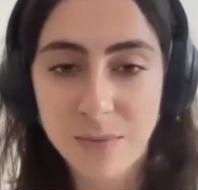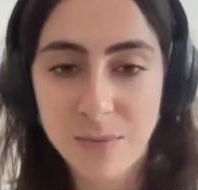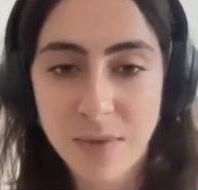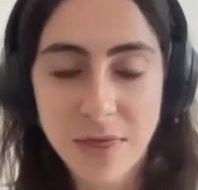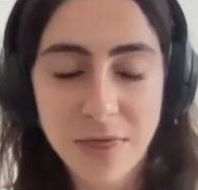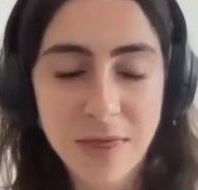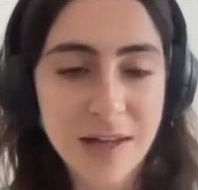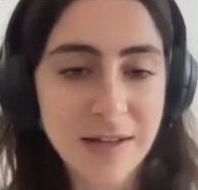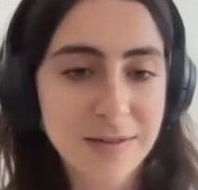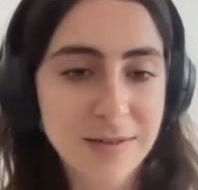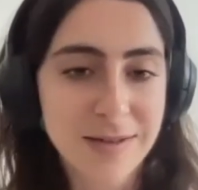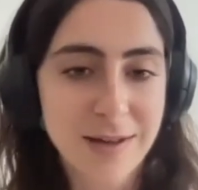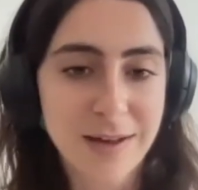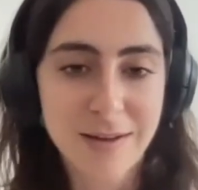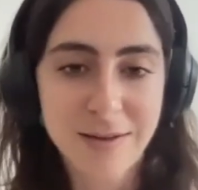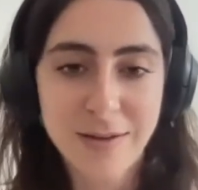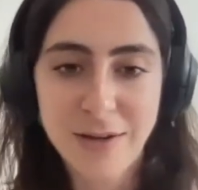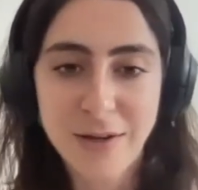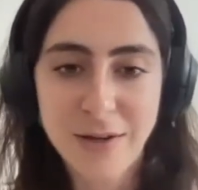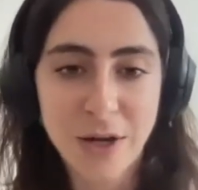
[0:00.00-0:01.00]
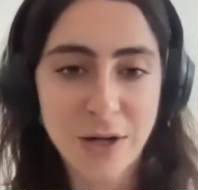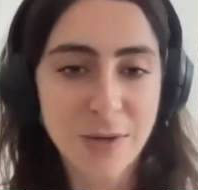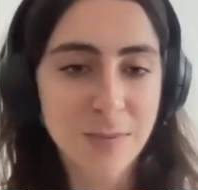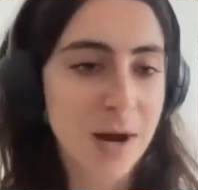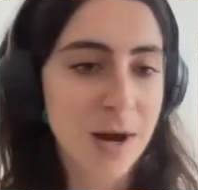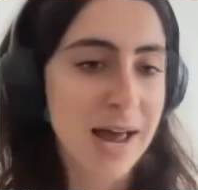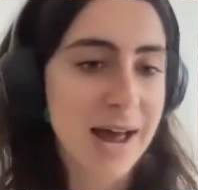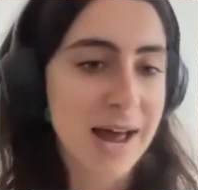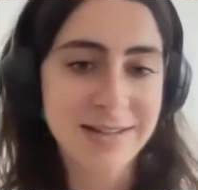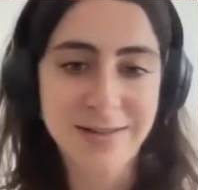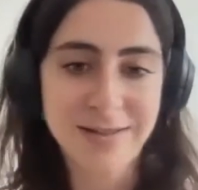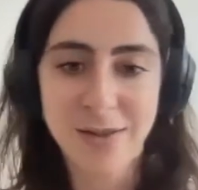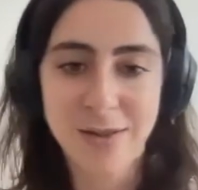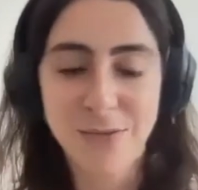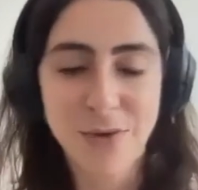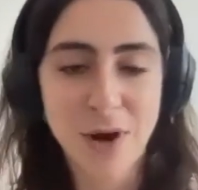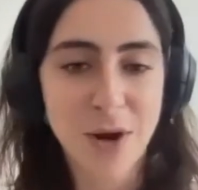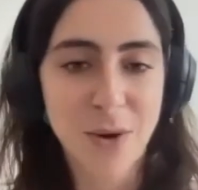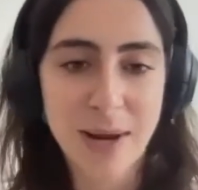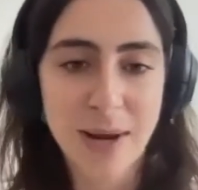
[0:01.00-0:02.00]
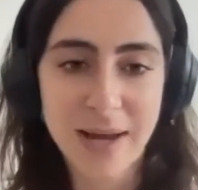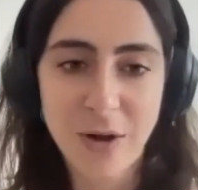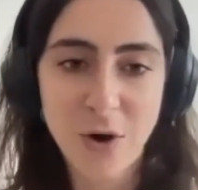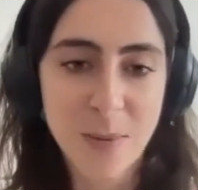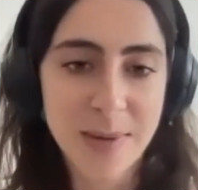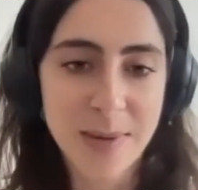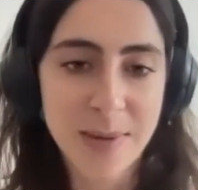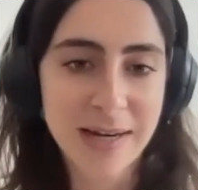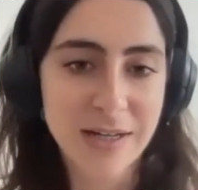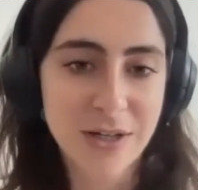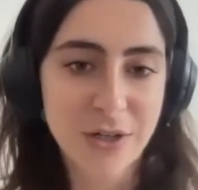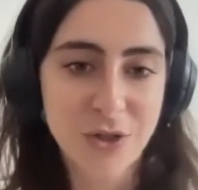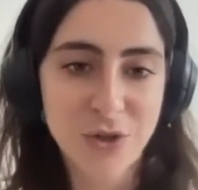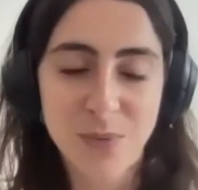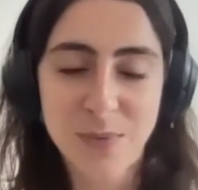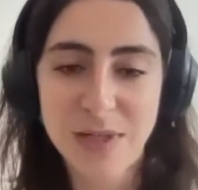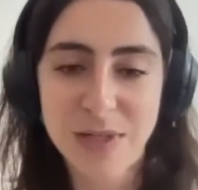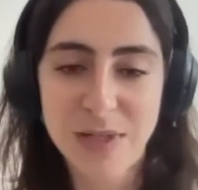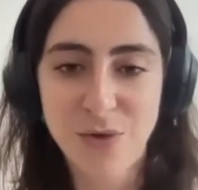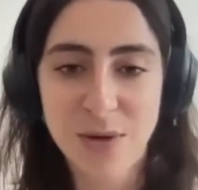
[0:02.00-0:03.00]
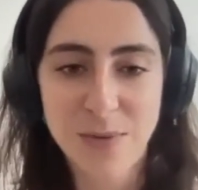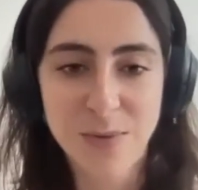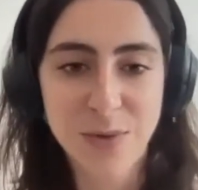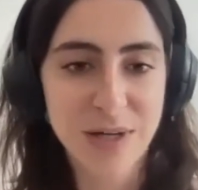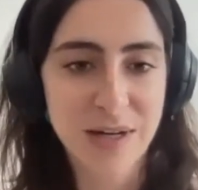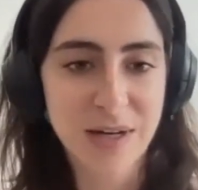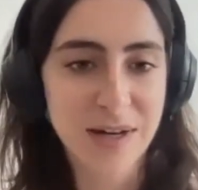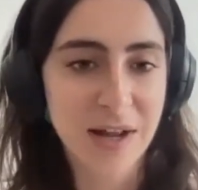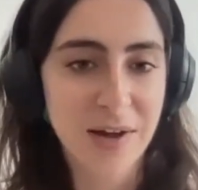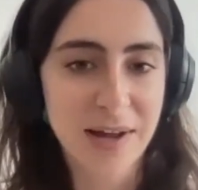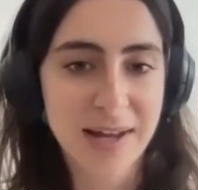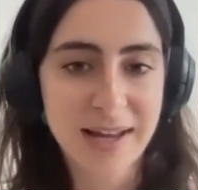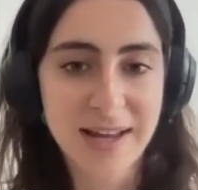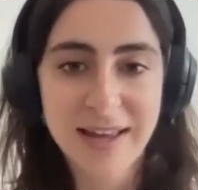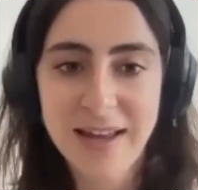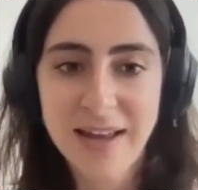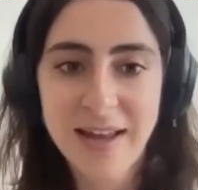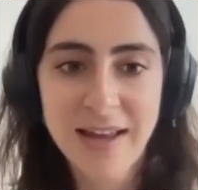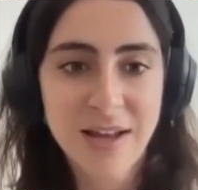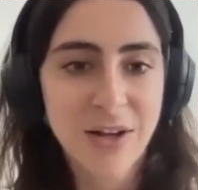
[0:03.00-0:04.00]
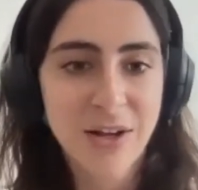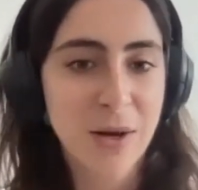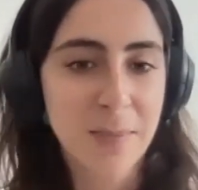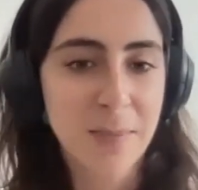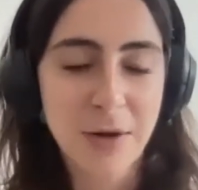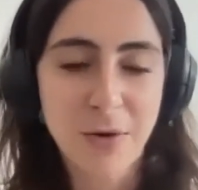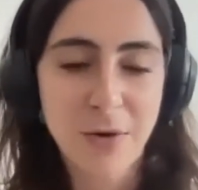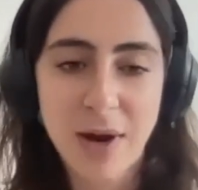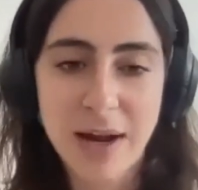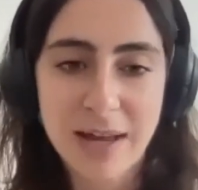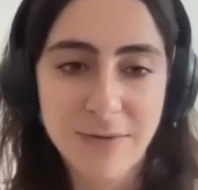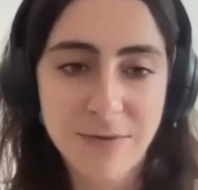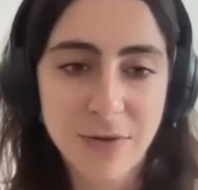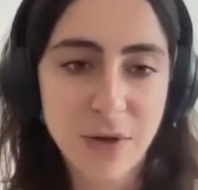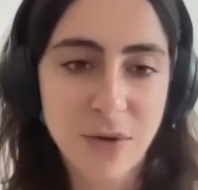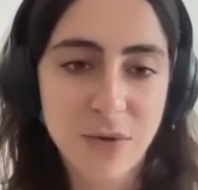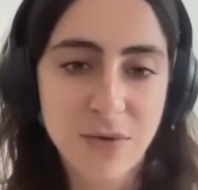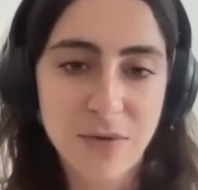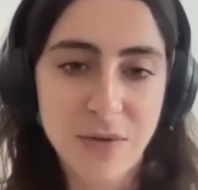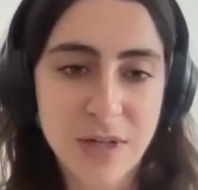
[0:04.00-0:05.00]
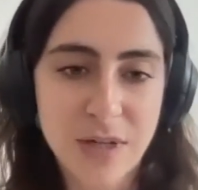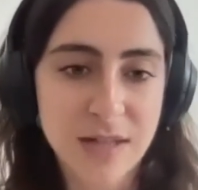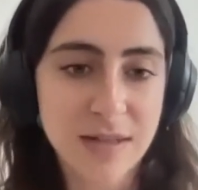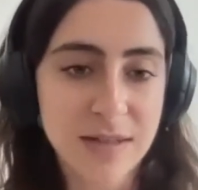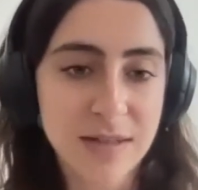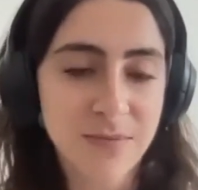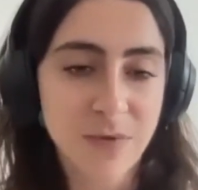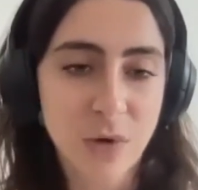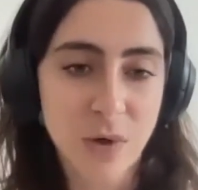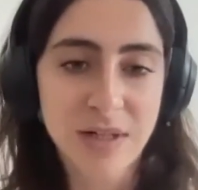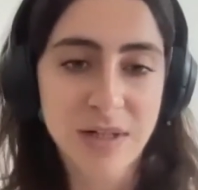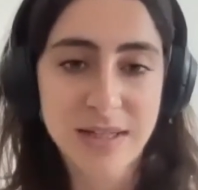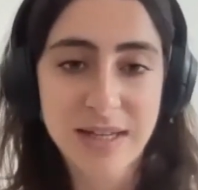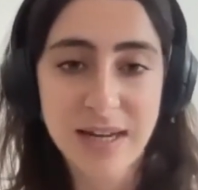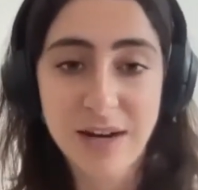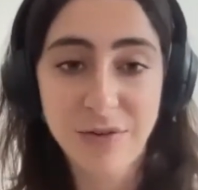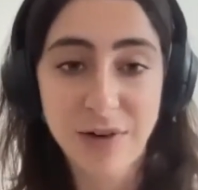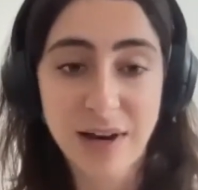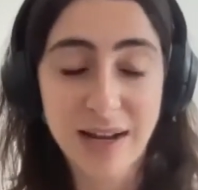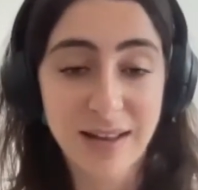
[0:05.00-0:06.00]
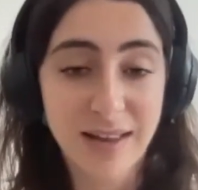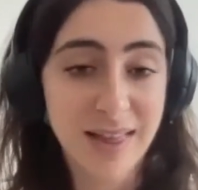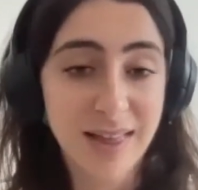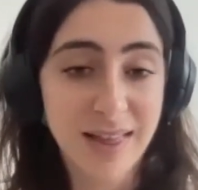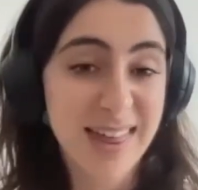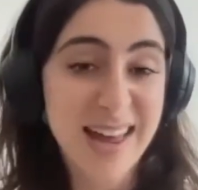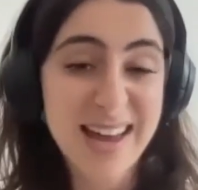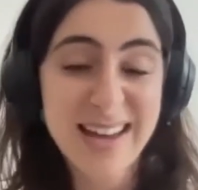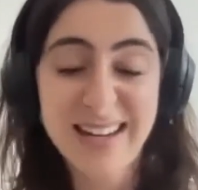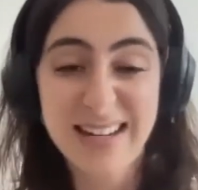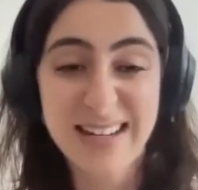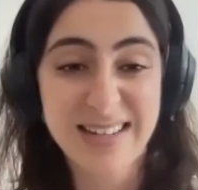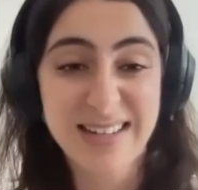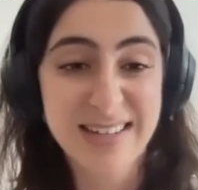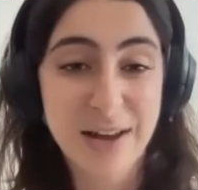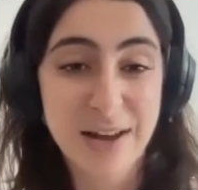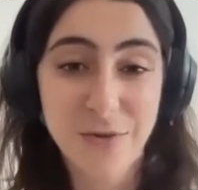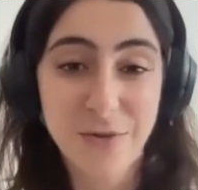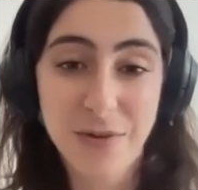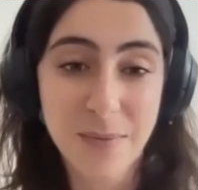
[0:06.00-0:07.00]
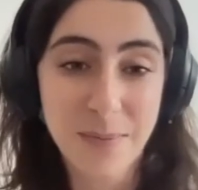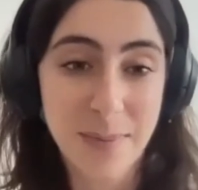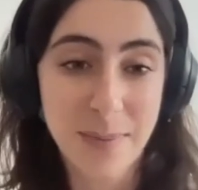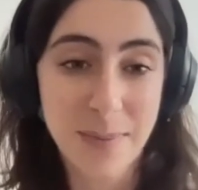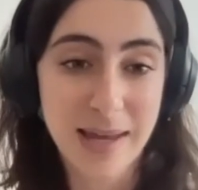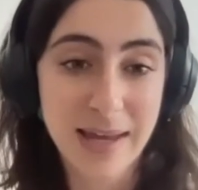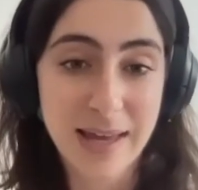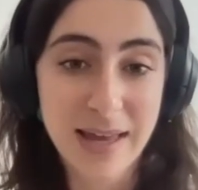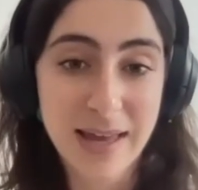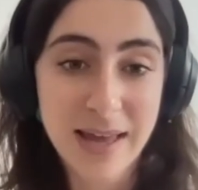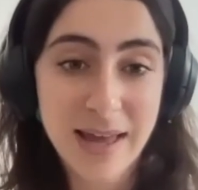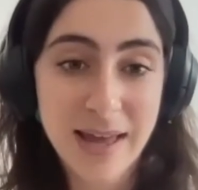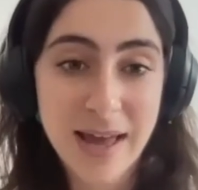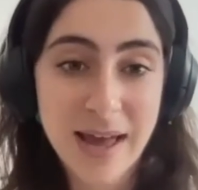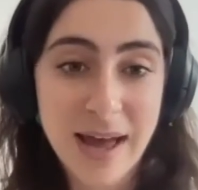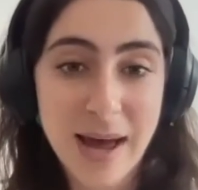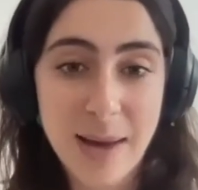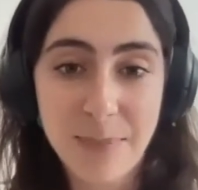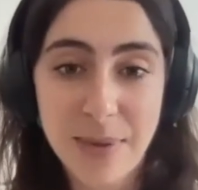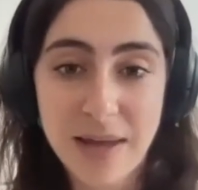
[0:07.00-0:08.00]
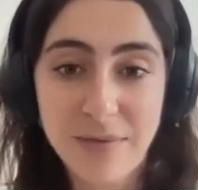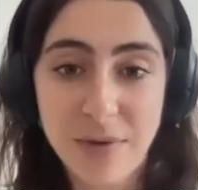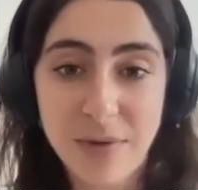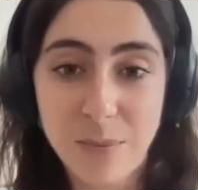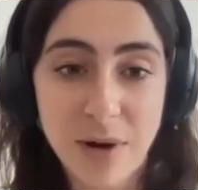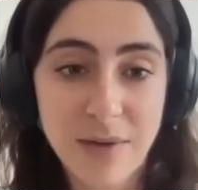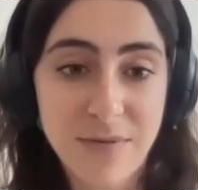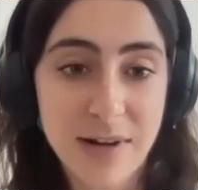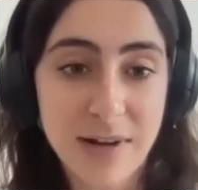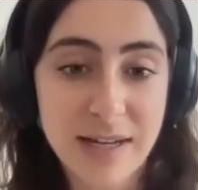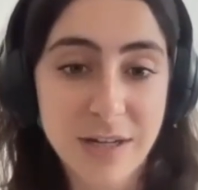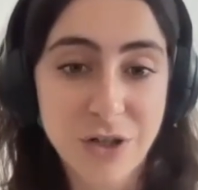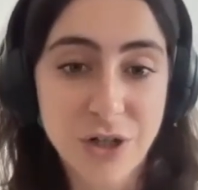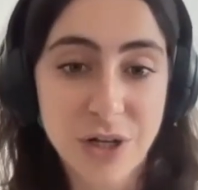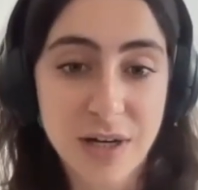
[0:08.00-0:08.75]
things that you might add as a throwaway comment in a job description, like it'd be great if you've done some volunteering, that in itself can be a bit of a privilege.